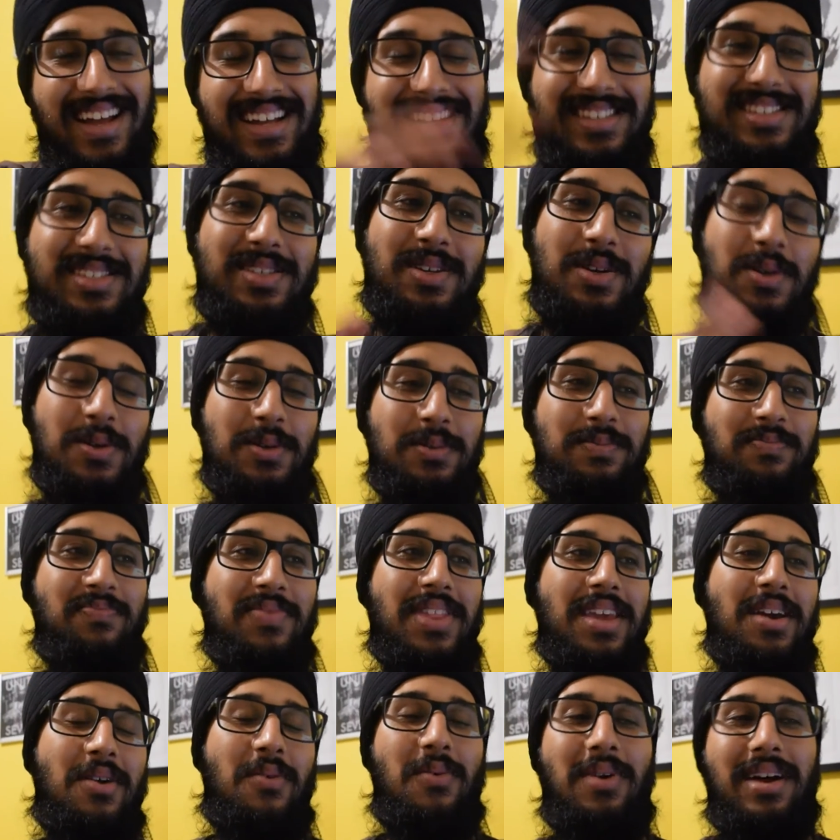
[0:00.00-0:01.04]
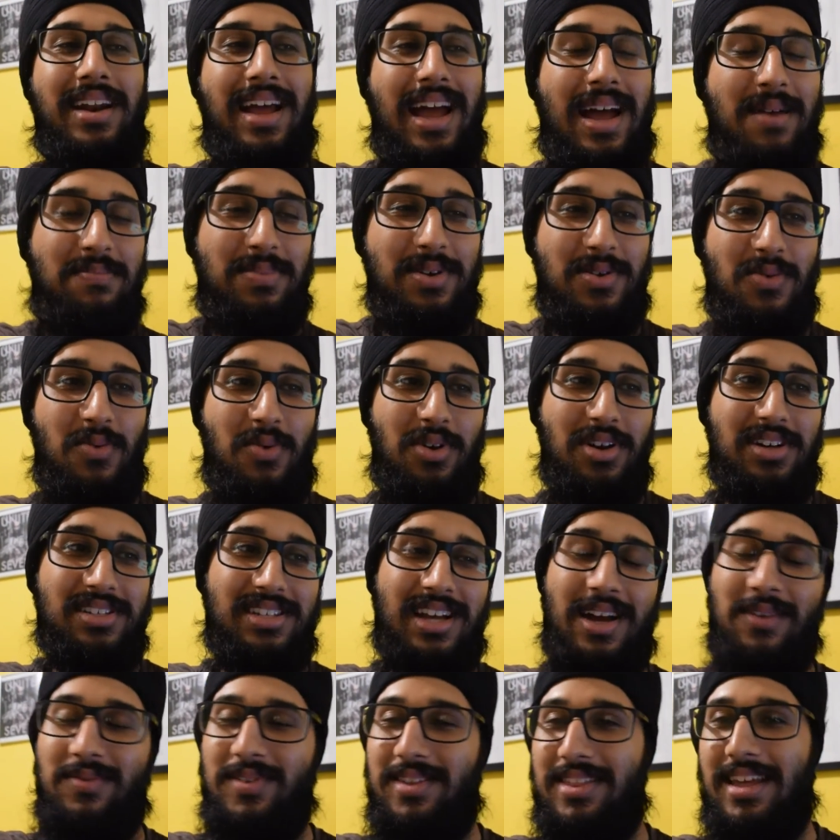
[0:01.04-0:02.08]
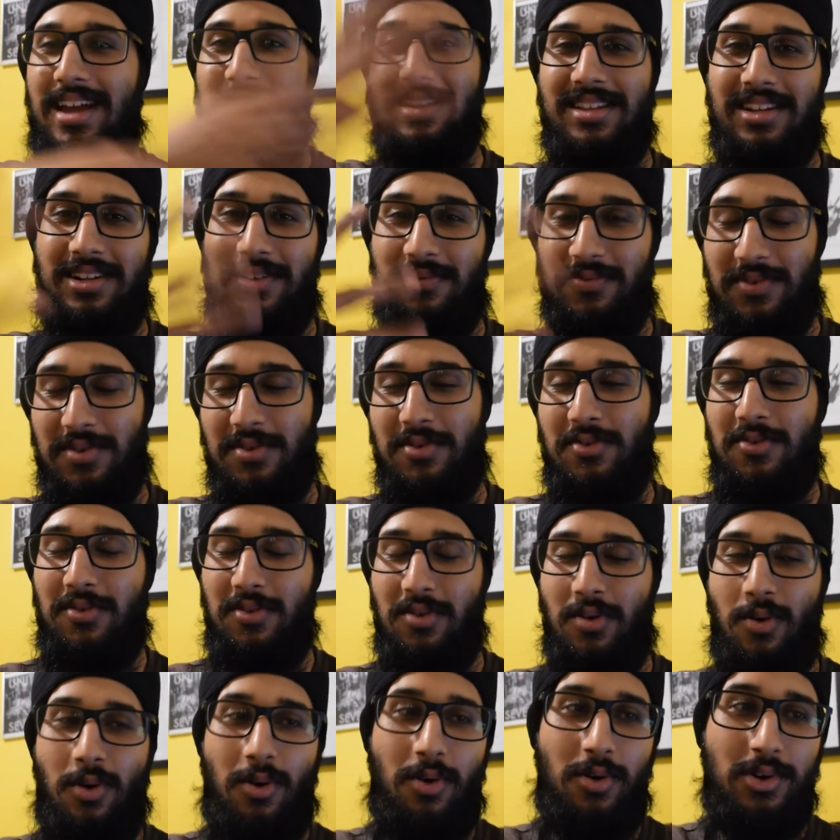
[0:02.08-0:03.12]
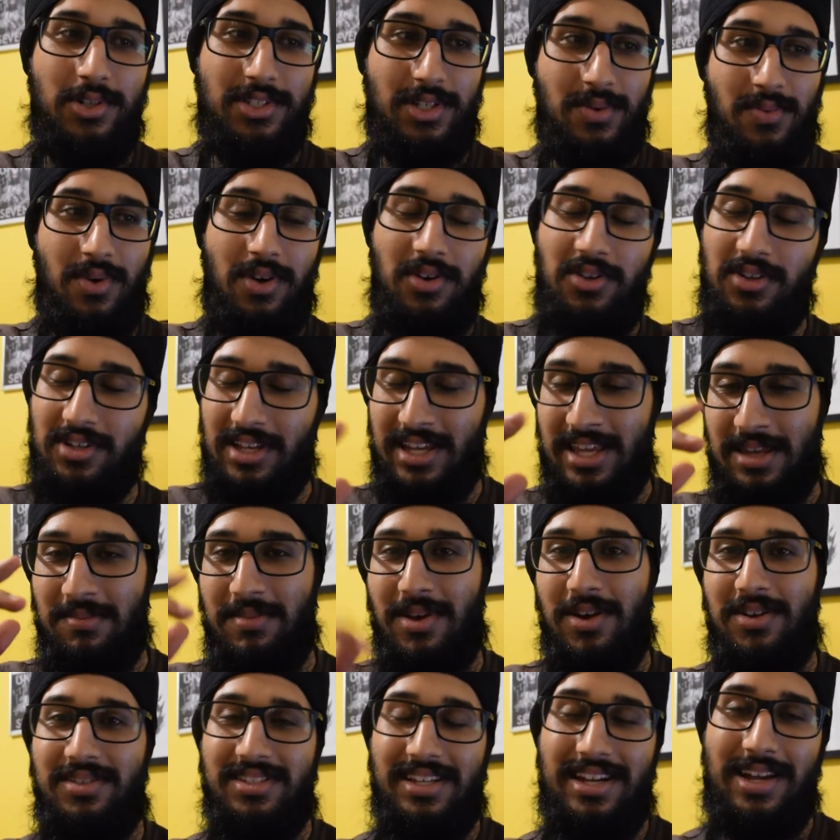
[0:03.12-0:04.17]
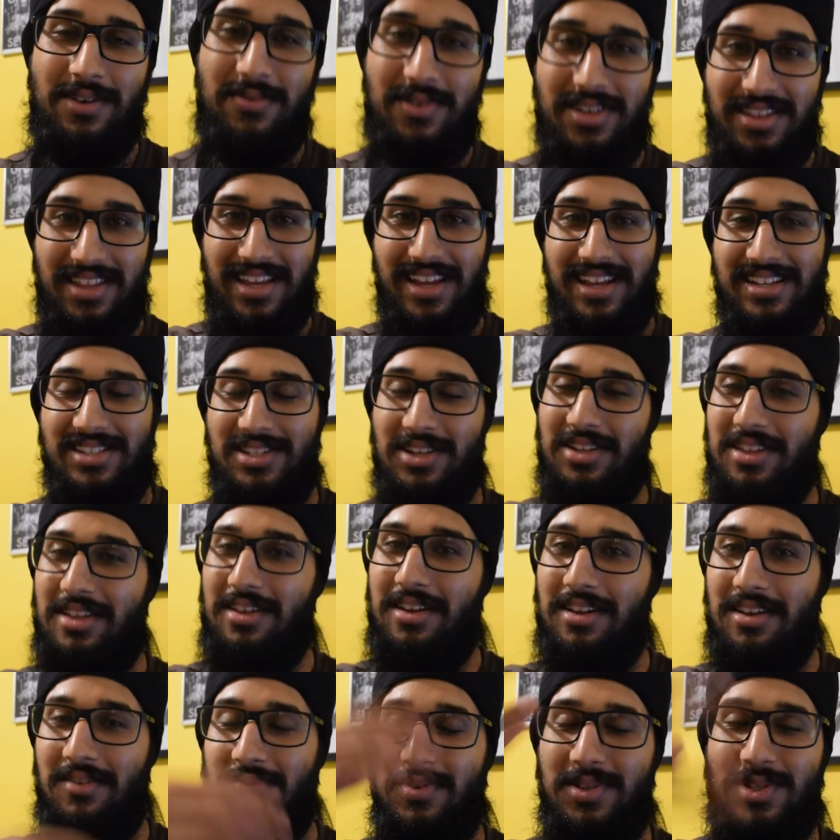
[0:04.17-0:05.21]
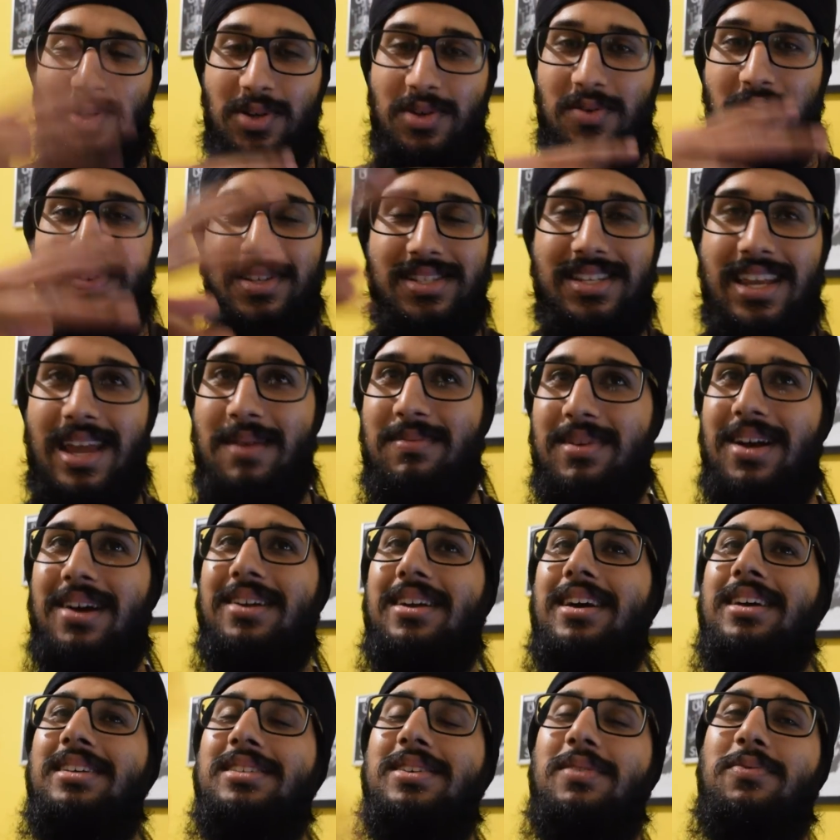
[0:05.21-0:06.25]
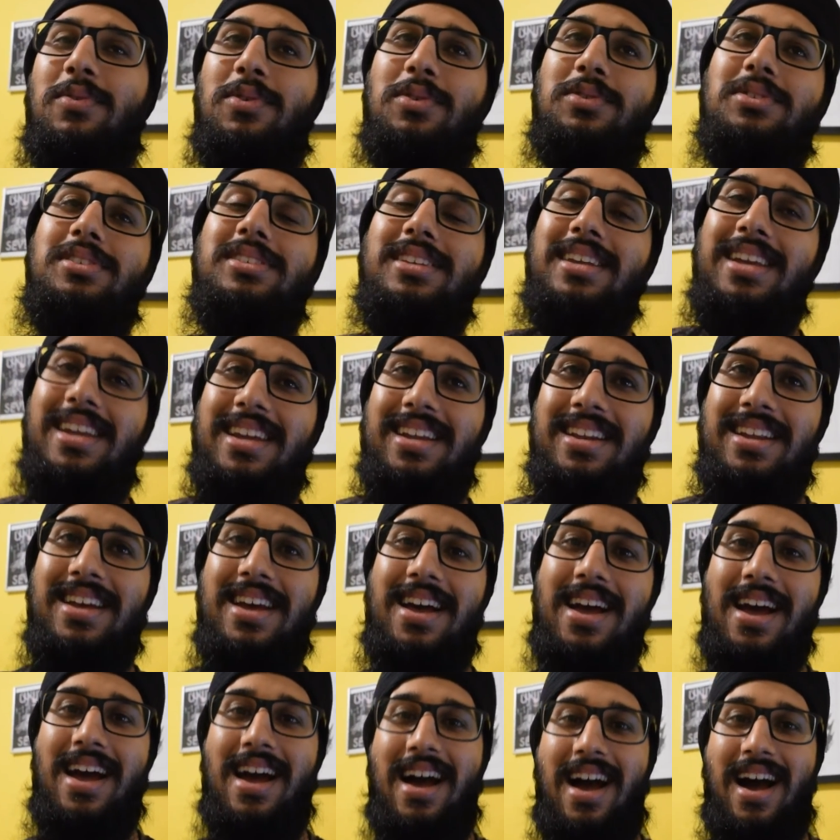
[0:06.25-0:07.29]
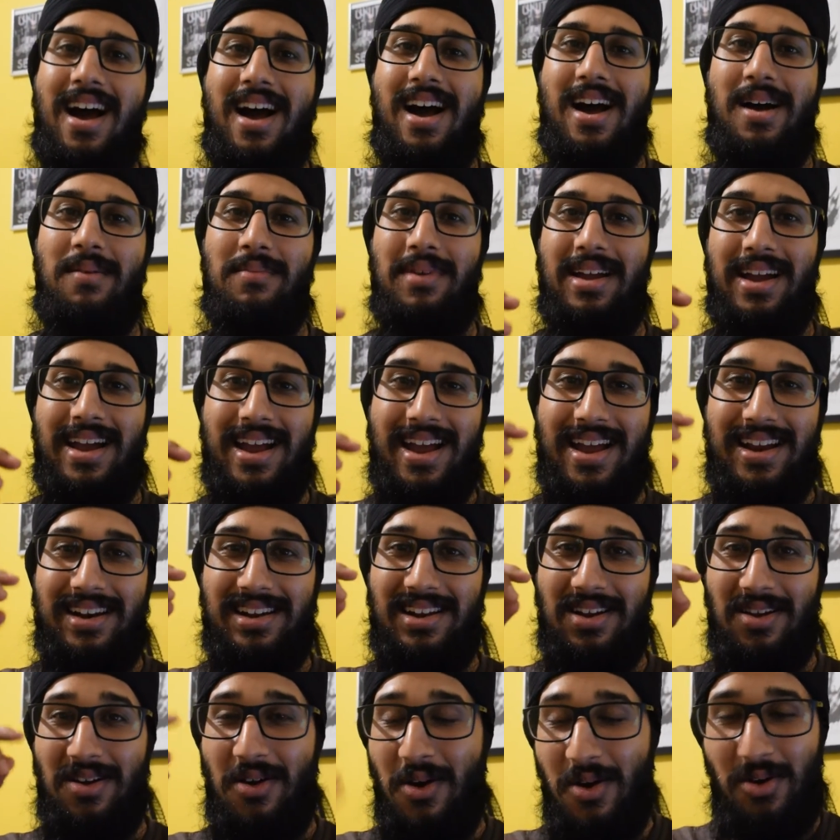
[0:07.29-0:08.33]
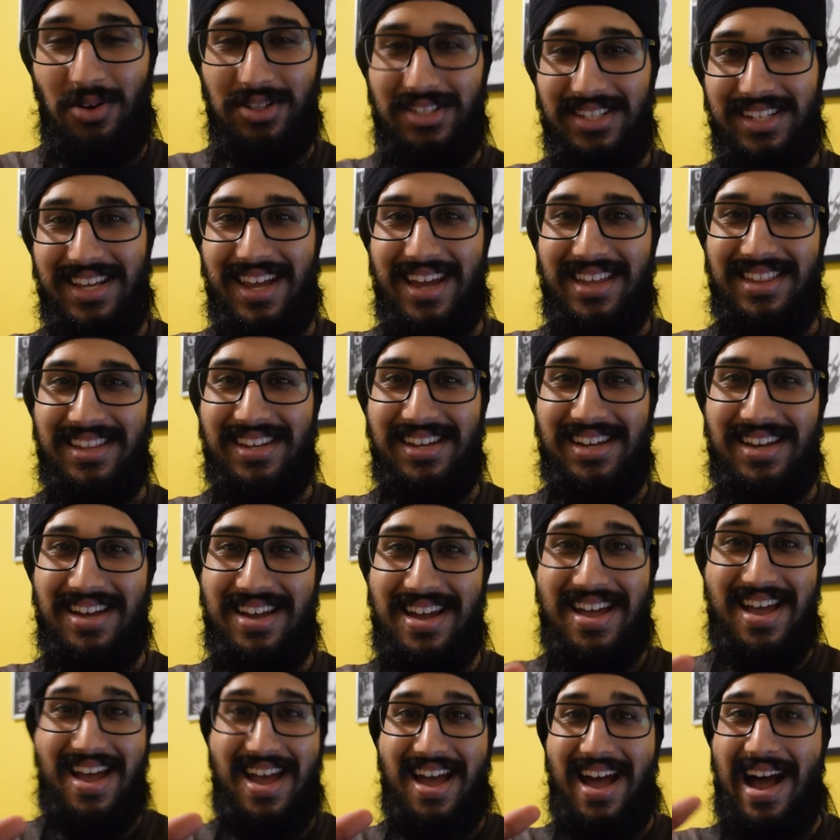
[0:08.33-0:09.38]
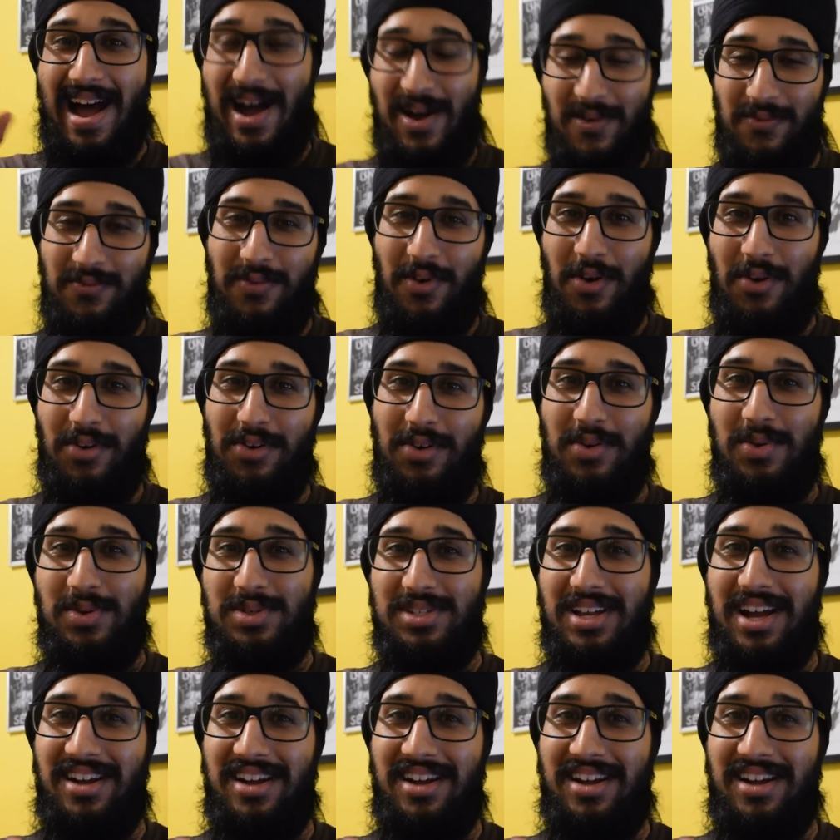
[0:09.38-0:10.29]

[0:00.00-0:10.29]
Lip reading: And so what happened was, after that, I did a few calls and whatnot, emails and everything, so the photographers came down, as you've all seen, and altogether our photos